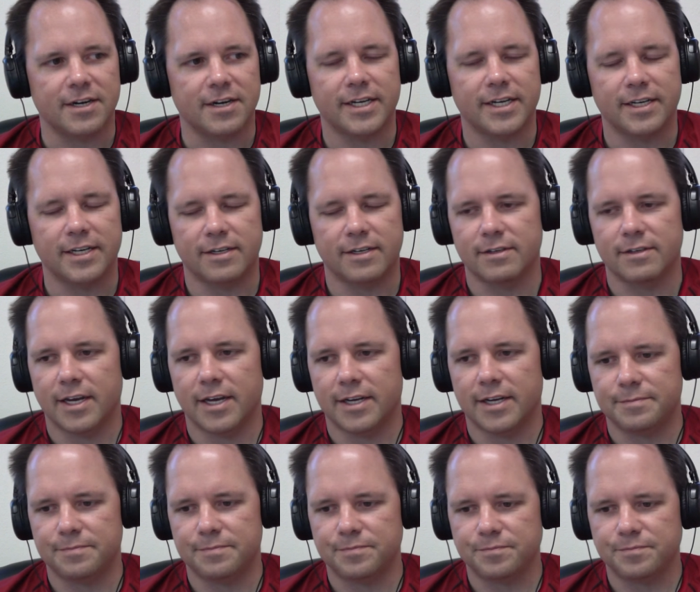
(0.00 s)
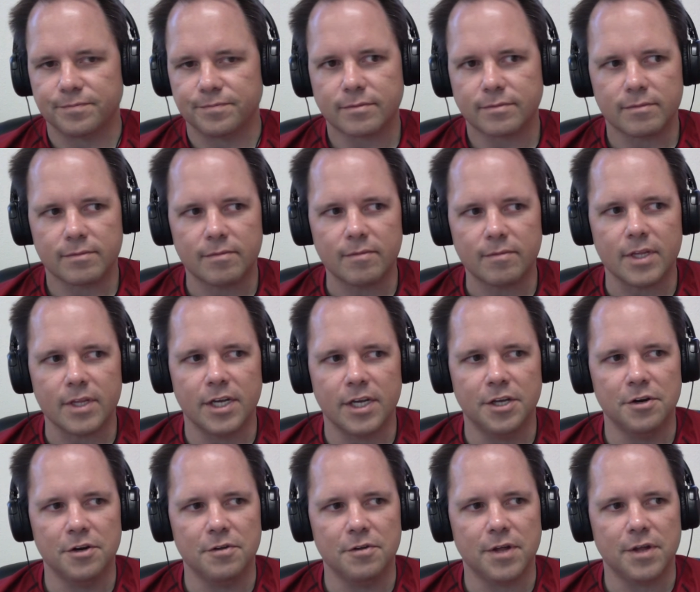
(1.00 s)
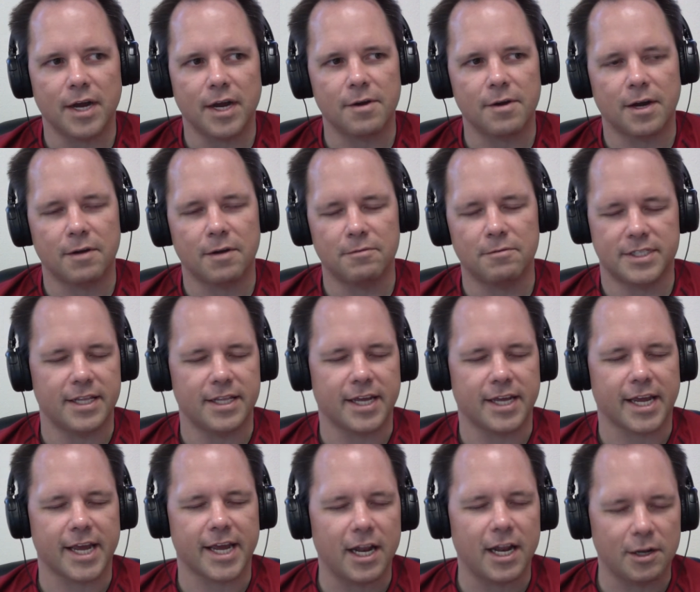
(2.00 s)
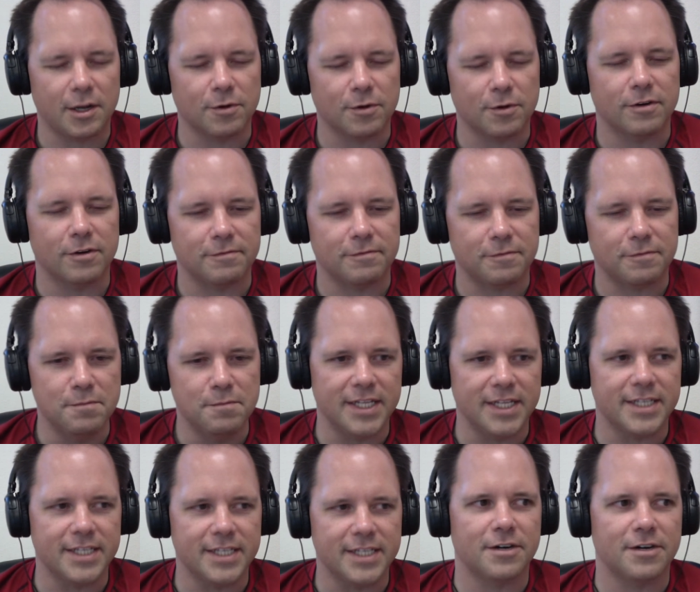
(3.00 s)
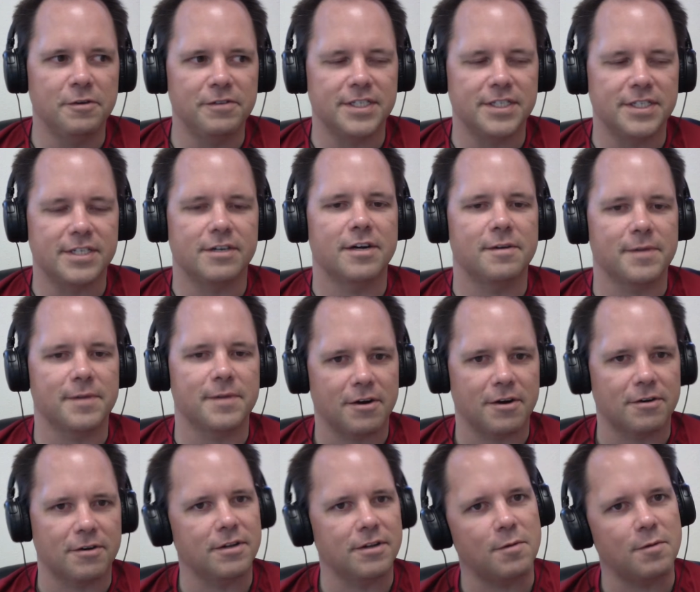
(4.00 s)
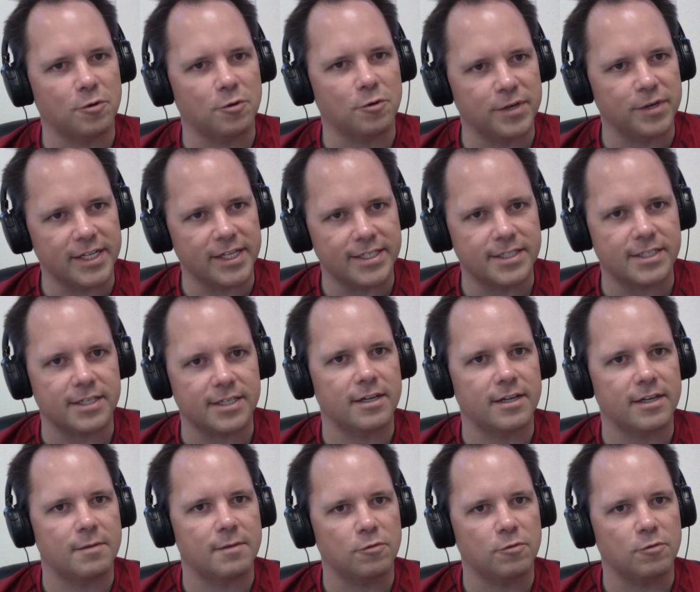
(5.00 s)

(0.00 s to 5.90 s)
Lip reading: and I would say the caliber of military movies that are coming out are a lot more realistic, a lot more